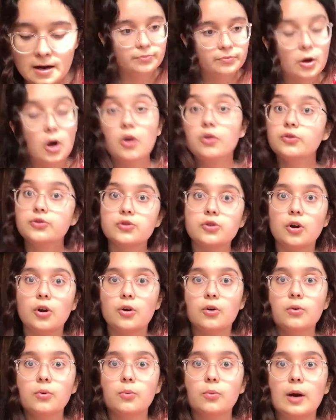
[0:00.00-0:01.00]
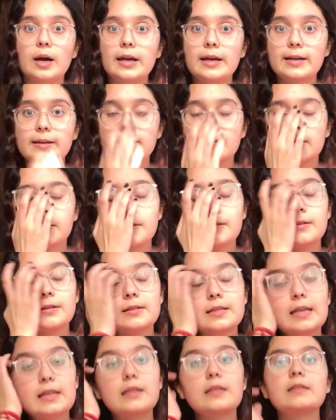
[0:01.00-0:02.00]
also when it's
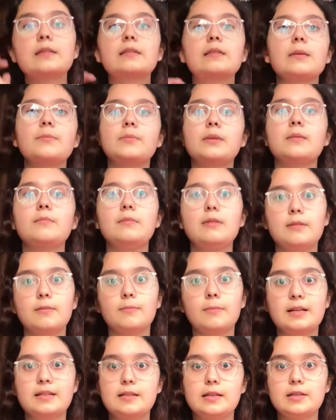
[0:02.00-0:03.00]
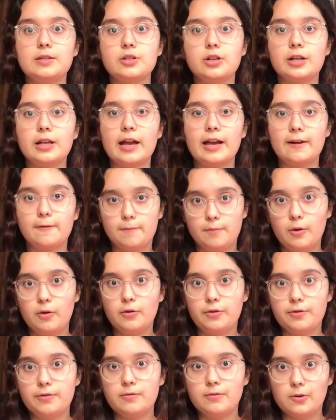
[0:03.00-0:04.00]
like this is something me my sister and i have both
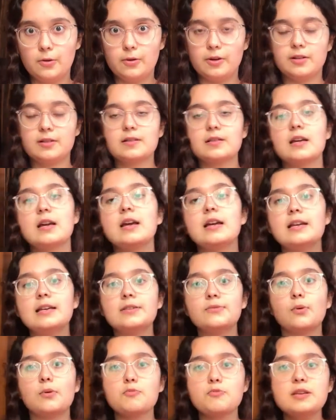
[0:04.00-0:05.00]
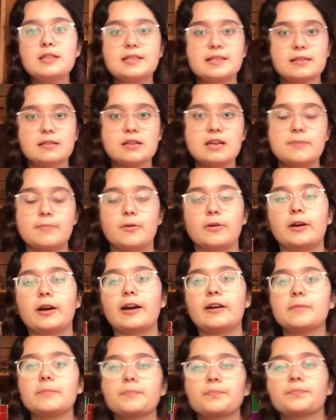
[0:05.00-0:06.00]
noticed is when we sleep
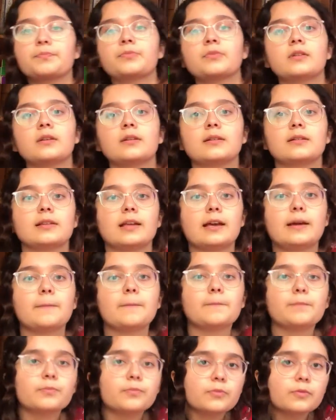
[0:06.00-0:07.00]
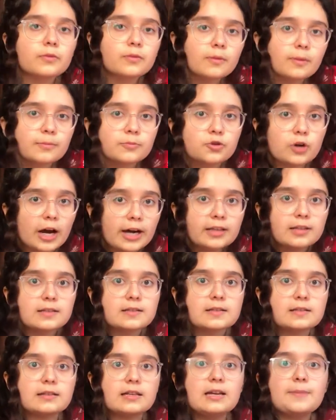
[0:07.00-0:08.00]
okay like i'm trying to
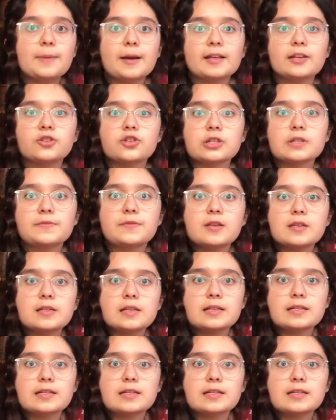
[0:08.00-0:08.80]
sleep and it just feels like